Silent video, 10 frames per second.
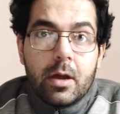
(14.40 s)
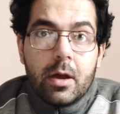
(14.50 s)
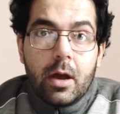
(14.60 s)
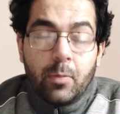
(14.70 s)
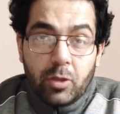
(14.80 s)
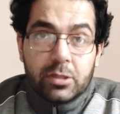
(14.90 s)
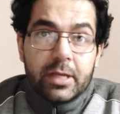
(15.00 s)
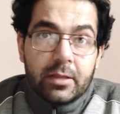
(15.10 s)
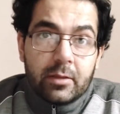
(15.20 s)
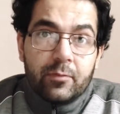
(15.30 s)
I'm not
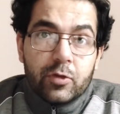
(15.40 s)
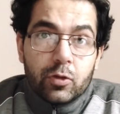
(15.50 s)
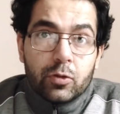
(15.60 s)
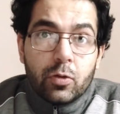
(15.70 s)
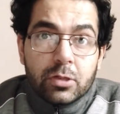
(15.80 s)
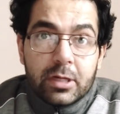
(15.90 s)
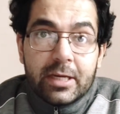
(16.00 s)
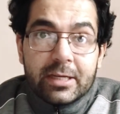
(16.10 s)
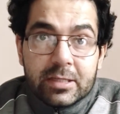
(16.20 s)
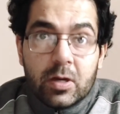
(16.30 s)
saying that we should totally
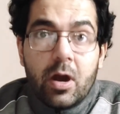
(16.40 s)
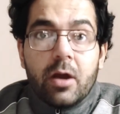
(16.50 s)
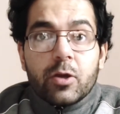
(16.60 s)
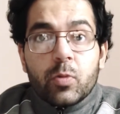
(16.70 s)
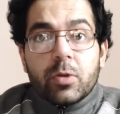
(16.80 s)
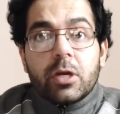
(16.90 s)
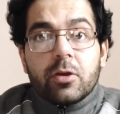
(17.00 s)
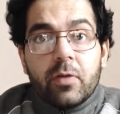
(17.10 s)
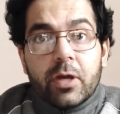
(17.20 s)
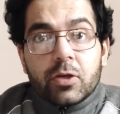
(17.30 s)
discard human
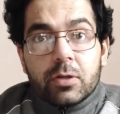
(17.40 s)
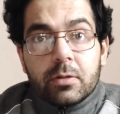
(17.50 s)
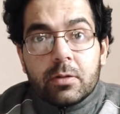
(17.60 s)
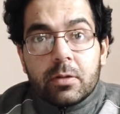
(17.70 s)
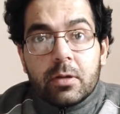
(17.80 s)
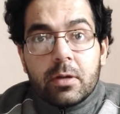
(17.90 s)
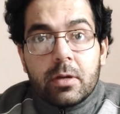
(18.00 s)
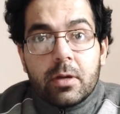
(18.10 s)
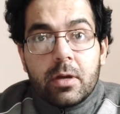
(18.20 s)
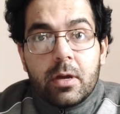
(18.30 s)
interaction
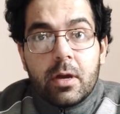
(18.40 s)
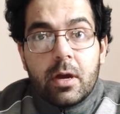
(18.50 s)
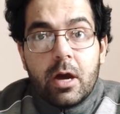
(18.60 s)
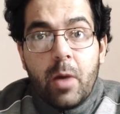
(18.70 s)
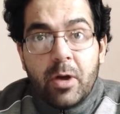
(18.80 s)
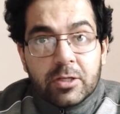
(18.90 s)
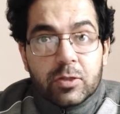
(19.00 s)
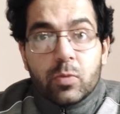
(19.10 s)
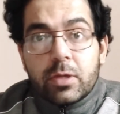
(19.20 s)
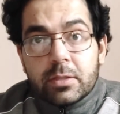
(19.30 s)
among
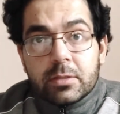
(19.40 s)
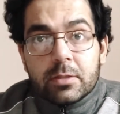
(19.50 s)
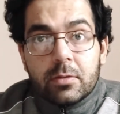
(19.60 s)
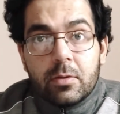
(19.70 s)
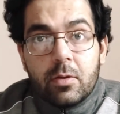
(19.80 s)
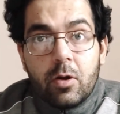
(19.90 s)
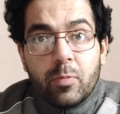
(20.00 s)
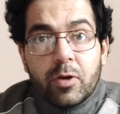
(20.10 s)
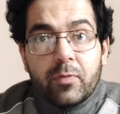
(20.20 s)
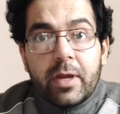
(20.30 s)
students or
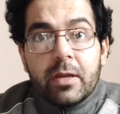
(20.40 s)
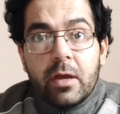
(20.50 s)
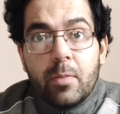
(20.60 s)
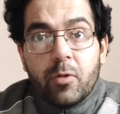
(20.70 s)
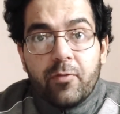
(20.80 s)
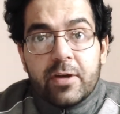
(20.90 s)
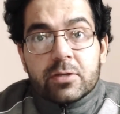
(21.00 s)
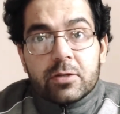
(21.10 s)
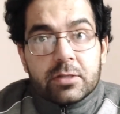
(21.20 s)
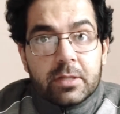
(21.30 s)
between
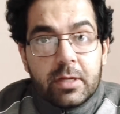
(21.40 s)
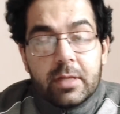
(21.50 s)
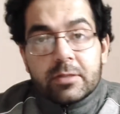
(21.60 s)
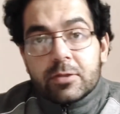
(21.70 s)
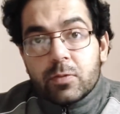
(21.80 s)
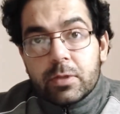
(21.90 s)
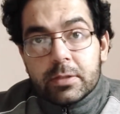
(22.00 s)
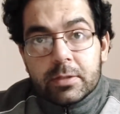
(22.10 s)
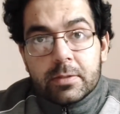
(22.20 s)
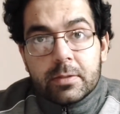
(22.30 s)
professors and
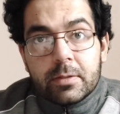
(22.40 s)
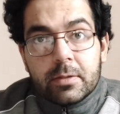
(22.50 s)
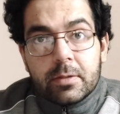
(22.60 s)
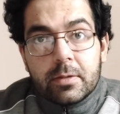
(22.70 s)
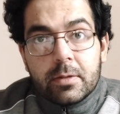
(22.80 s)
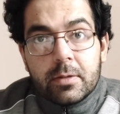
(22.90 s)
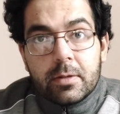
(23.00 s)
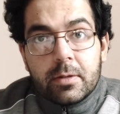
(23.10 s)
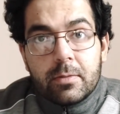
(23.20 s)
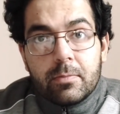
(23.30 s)
students.
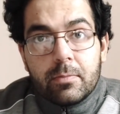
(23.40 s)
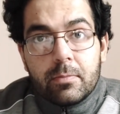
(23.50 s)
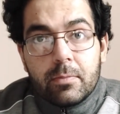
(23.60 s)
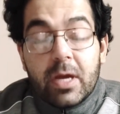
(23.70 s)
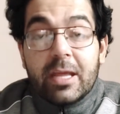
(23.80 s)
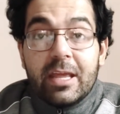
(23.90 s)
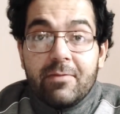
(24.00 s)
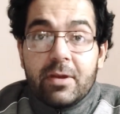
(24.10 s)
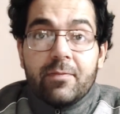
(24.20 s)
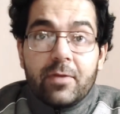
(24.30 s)
But
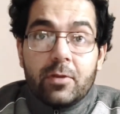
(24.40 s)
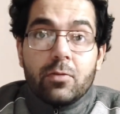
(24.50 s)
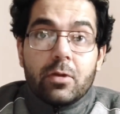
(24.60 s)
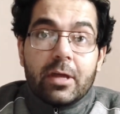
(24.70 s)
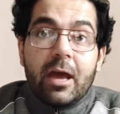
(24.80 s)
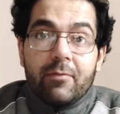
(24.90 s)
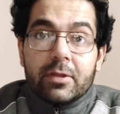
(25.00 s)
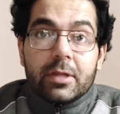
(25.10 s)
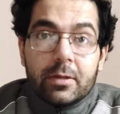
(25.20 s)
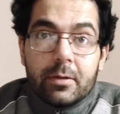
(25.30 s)
even if we do not have it
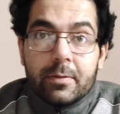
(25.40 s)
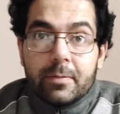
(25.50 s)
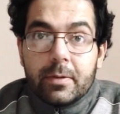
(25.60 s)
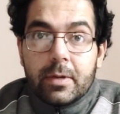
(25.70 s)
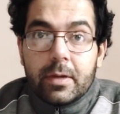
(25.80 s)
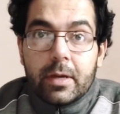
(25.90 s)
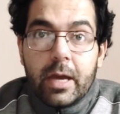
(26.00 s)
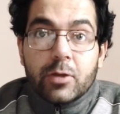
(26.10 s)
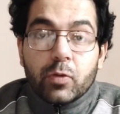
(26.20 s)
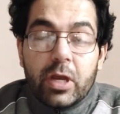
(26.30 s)
there,
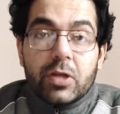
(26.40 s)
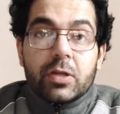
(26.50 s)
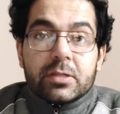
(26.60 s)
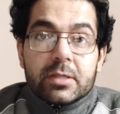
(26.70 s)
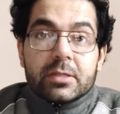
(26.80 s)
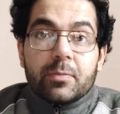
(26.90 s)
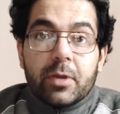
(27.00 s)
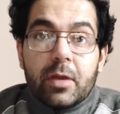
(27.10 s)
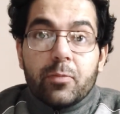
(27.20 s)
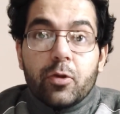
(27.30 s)
education system
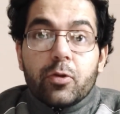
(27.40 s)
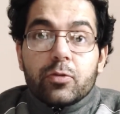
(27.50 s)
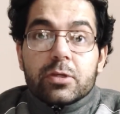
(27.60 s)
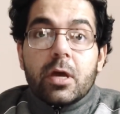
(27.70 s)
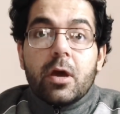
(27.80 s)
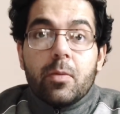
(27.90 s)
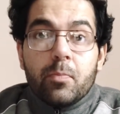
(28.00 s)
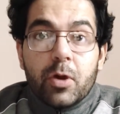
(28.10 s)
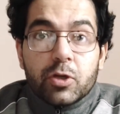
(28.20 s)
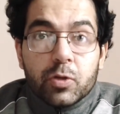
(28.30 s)
can produce
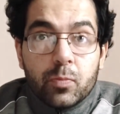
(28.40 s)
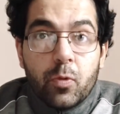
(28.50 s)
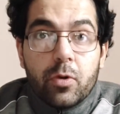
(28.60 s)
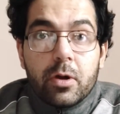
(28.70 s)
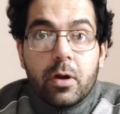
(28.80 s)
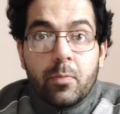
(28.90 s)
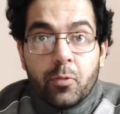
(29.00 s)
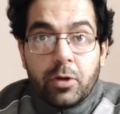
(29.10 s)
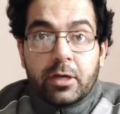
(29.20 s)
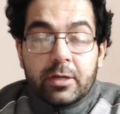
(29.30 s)
much more
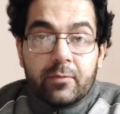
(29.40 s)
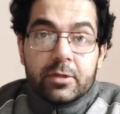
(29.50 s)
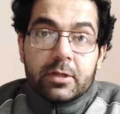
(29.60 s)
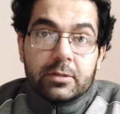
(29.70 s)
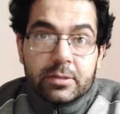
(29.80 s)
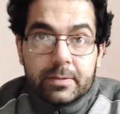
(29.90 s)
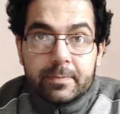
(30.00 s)
productive results.